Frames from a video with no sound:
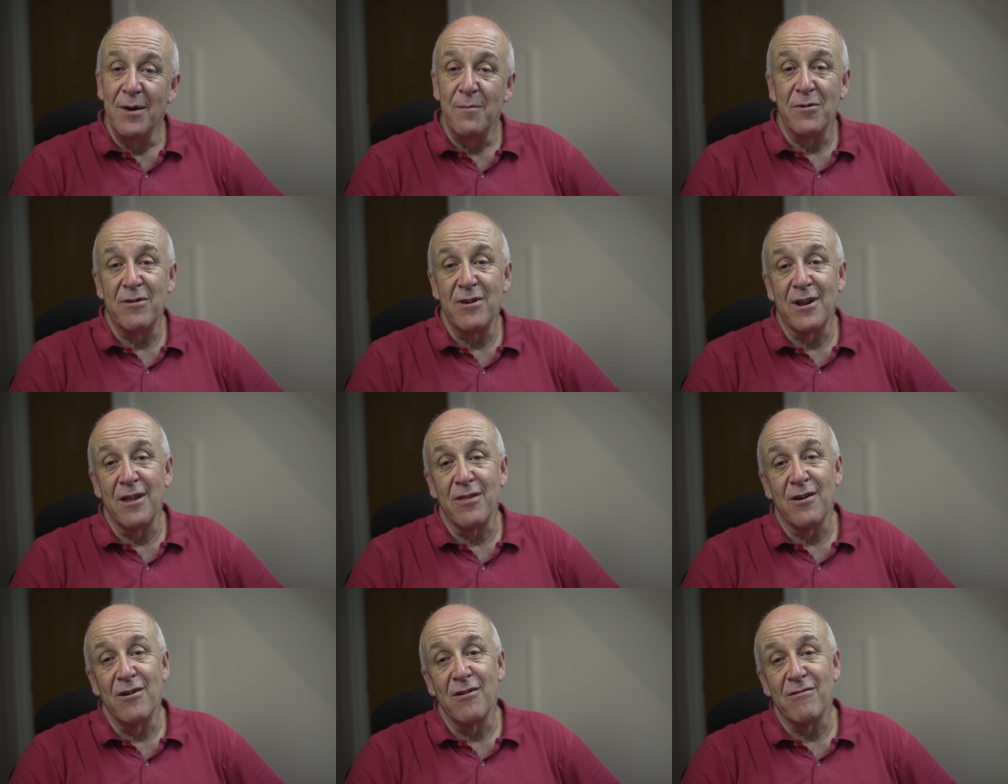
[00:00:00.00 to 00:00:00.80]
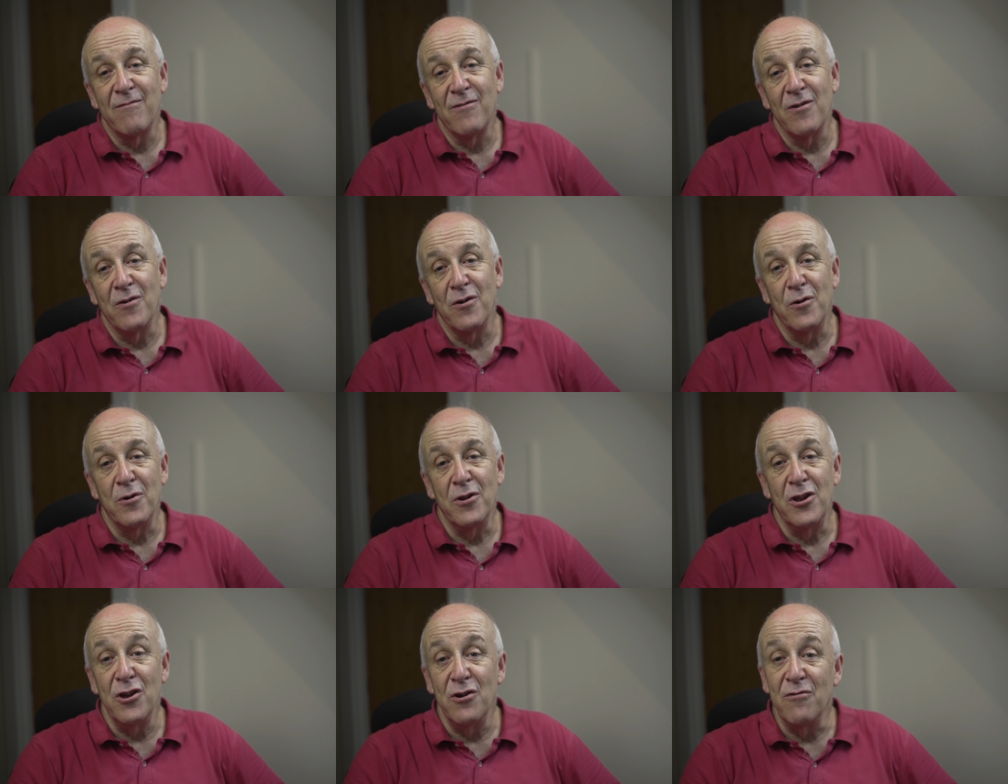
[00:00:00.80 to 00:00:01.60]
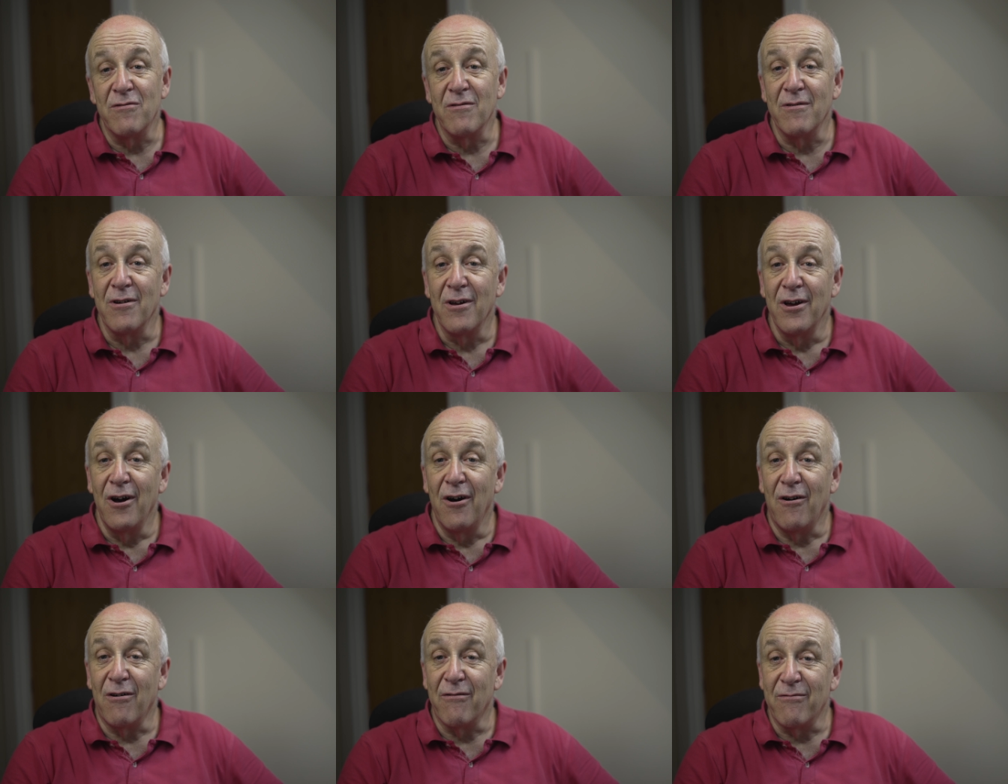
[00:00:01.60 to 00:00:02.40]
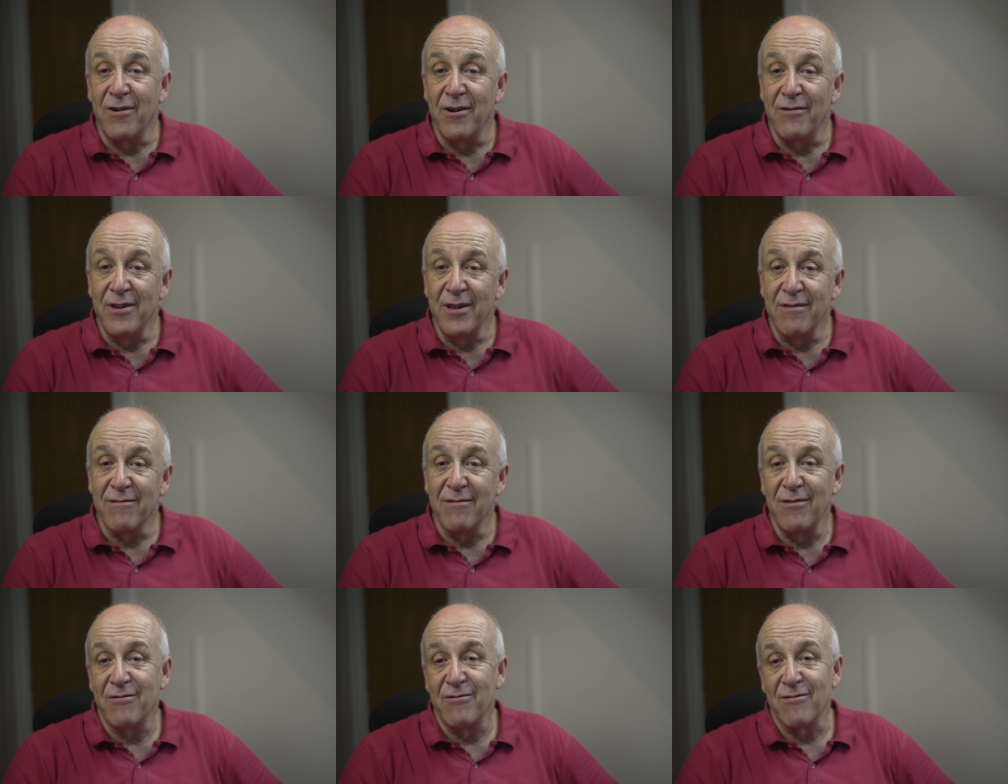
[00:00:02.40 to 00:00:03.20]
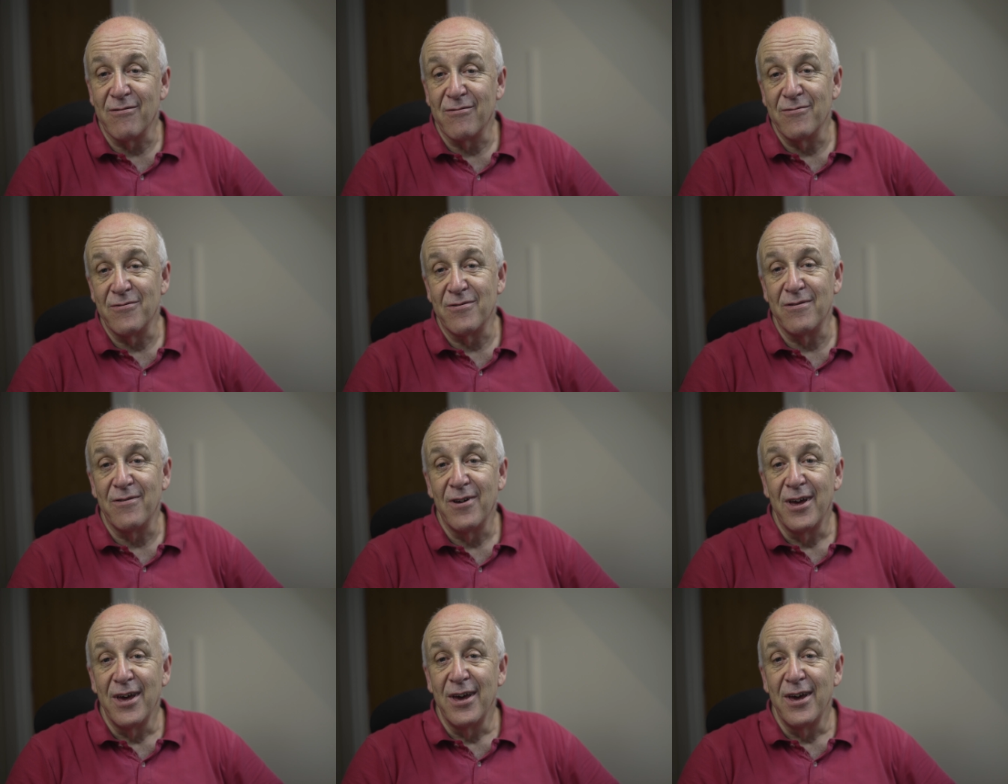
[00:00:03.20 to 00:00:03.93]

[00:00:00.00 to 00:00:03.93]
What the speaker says: particularly those of you who are new to off-roading. So this is a sort of